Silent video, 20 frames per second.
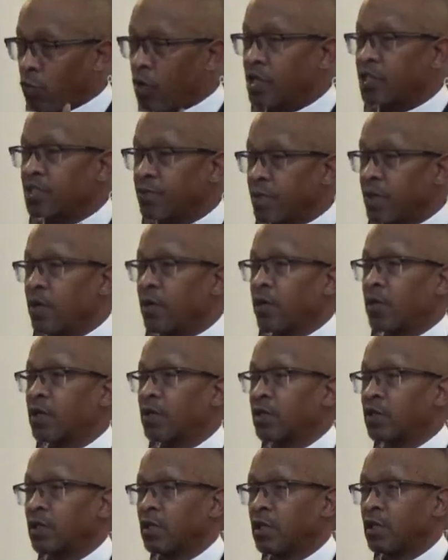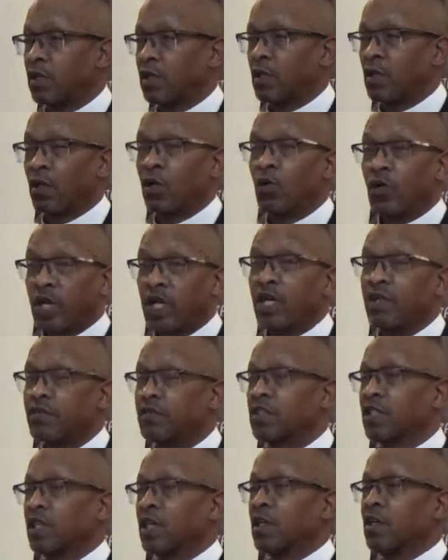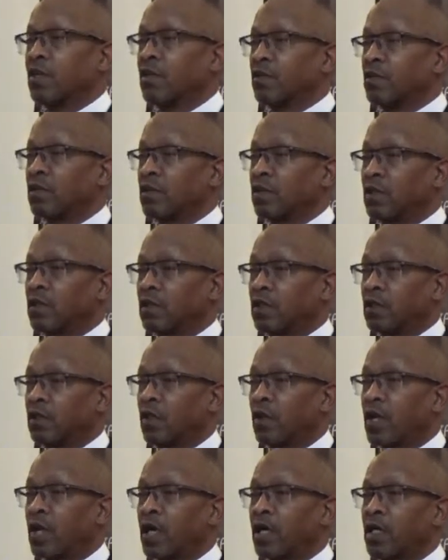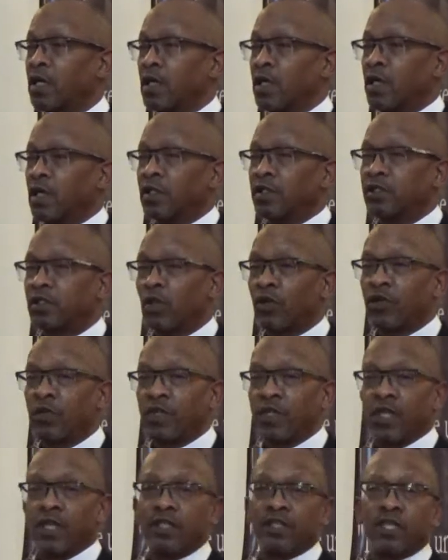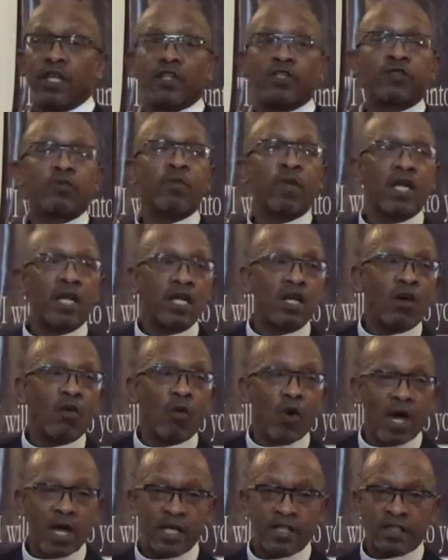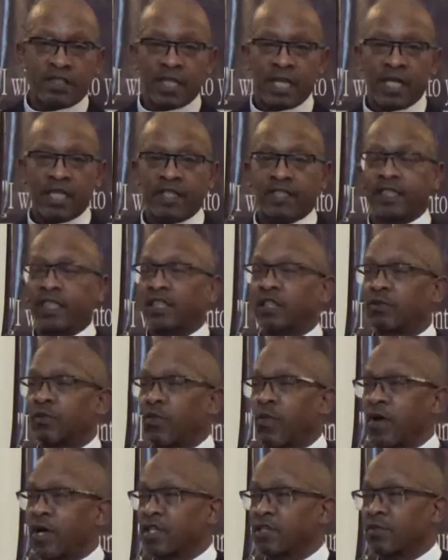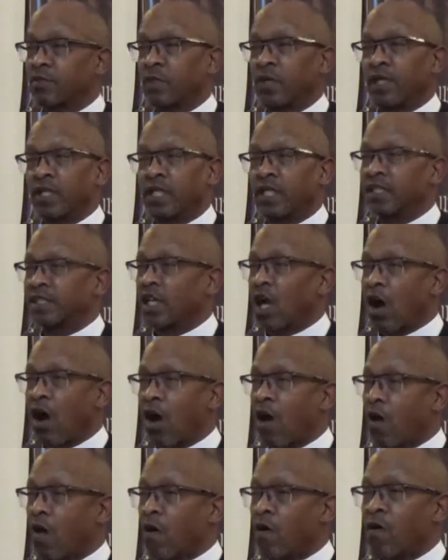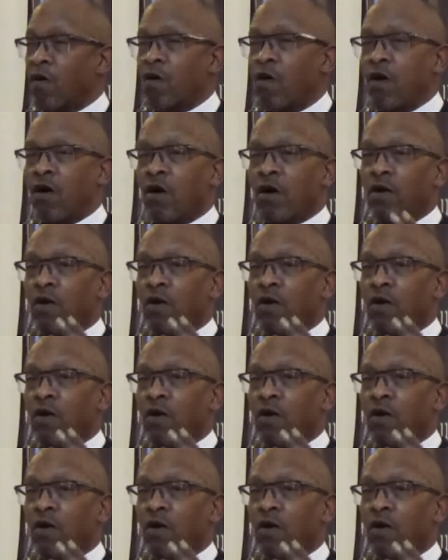One Spirit. Who gives the gift? Okay. So there's many ways that it's expressed, but it's all